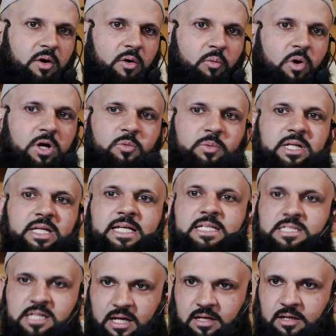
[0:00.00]
What will he
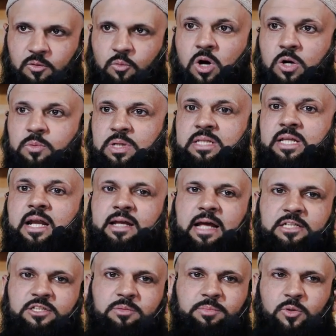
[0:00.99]
say? What will their
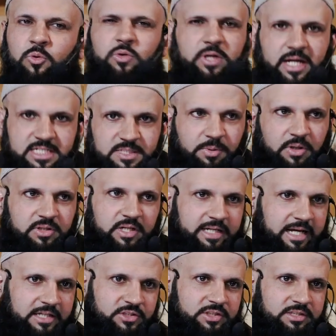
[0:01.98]
reaction be? Who cares about the
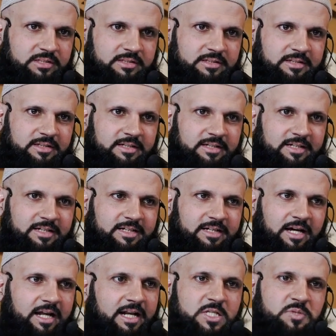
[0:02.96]
reaction?
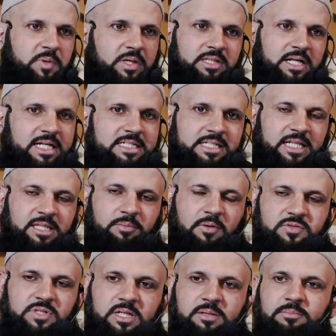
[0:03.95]
Allah subhanahu wa ta'ala is telling the
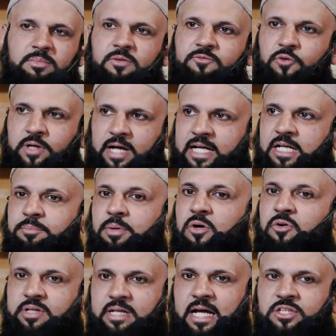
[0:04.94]
Prophet, forget
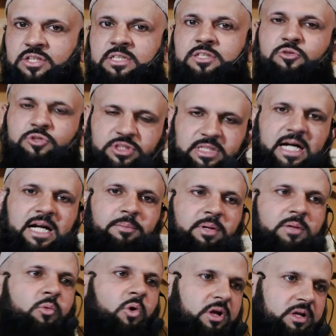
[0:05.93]
about reaction, you stand up
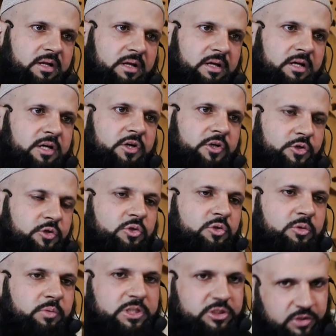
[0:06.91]
and walk. You
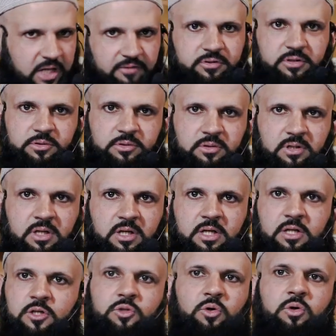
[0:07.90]
do what you have to do.
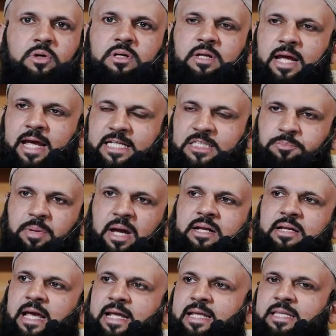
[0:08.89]
Don't
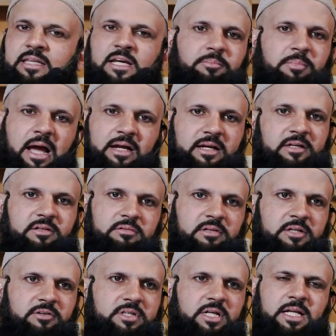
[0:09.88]
expect anything back in,
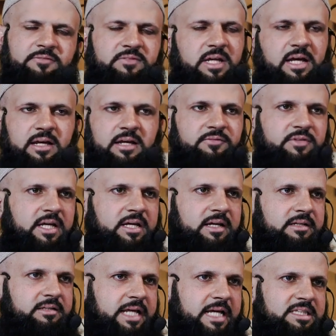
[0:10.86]
in return. If they if they
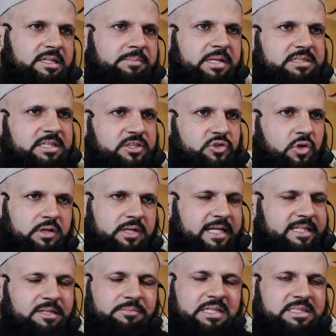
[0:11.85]
take the message, not
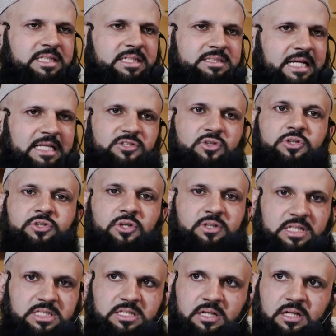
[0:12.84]
take the message, that's not your
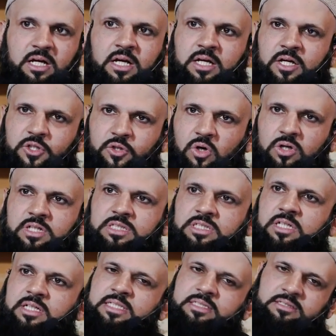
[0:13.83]
concern. Your
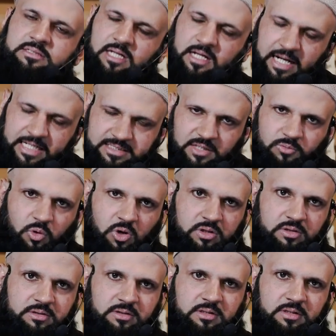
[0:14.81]
concern is arise and
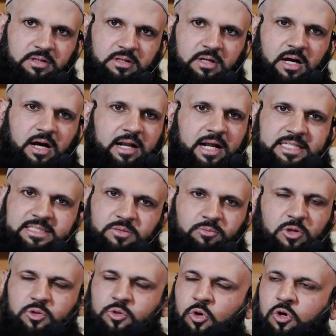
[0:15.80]
want. Arise and
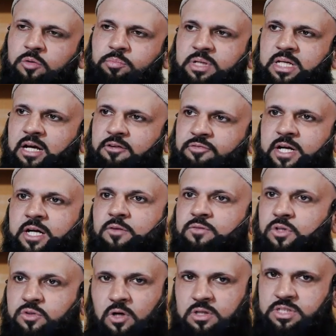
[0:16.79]
want. Don't be afraid of
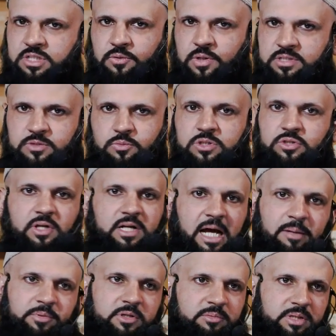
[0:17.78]
the consequences. What's going to
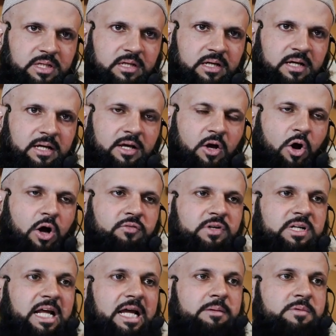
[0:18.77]
happen to me?
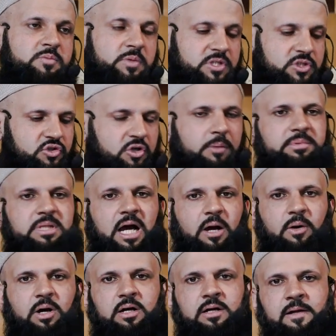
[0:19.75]
Oftentimes we stop
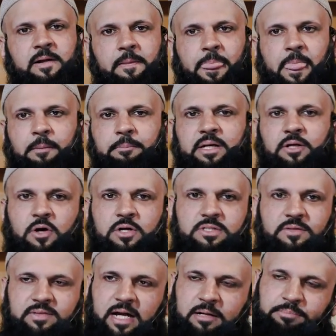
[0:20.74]
dawah because
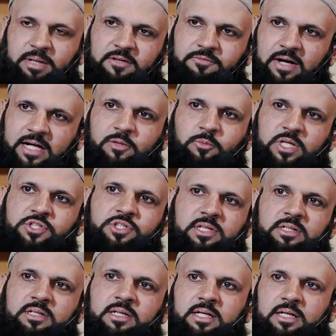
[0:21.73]
of that big fat
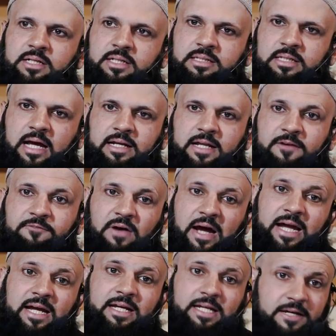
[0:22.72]
question that if
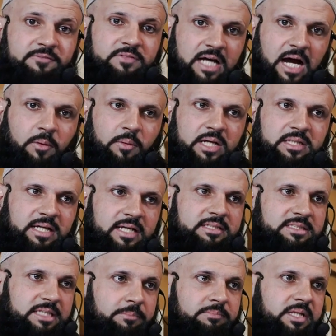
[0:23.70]
I give dawah,
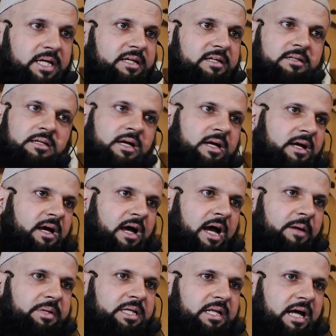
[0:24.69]
then something
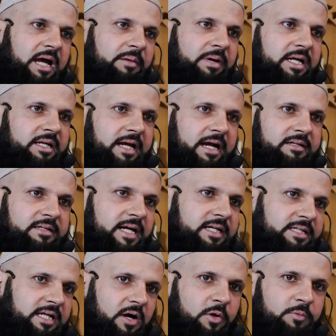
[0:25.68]
I mean, I might get
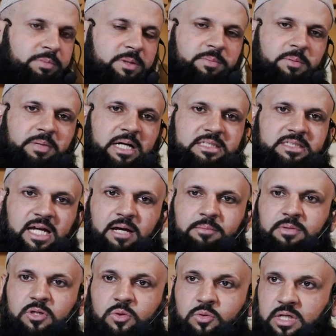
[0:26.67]
kicked out. People might say
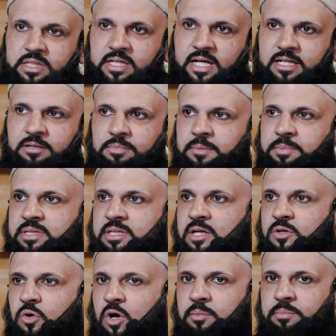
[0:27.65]
I'm a lunatic. Maybe
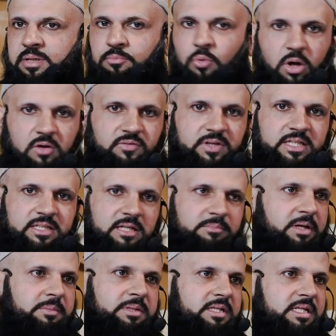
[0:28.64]
they'll call me Molvi. Then
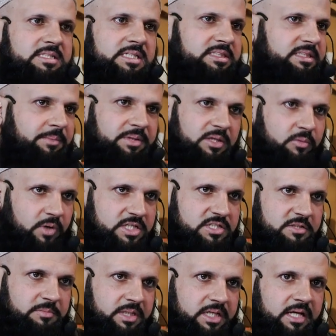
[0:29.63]
maybe they'll say some other words
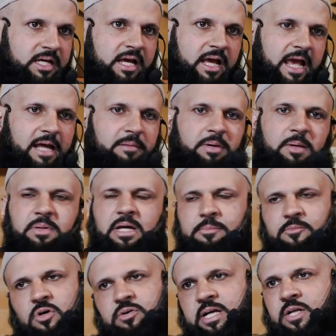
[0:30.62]
to me. And maybe
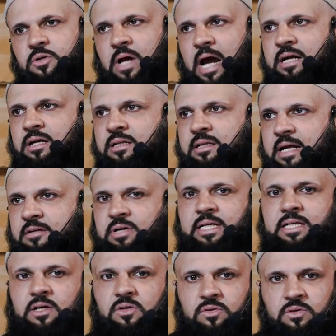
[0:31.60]
I'm not ready to handle that
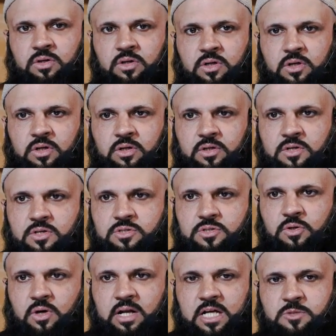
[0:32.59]
right now.
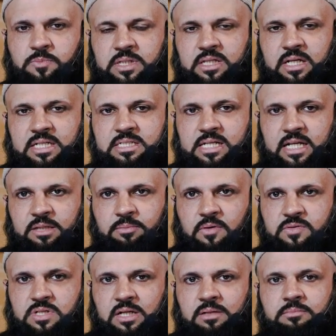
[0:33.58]
So Allah subhanahu wa ta'ala is telling
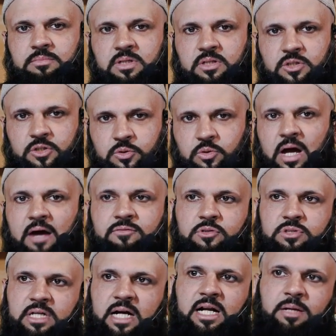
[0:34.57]
Prophet you have
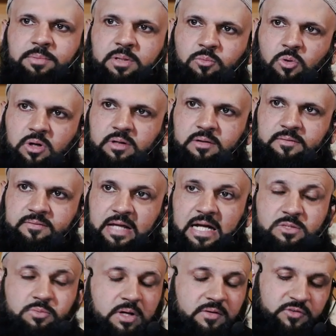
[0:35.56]
to stand up and warn.
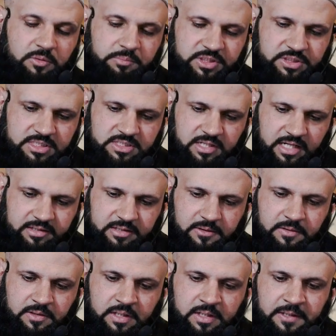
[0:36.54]
That's one of your missions right
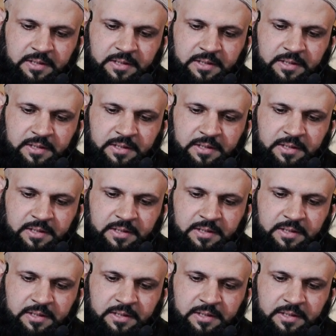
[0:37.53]
now.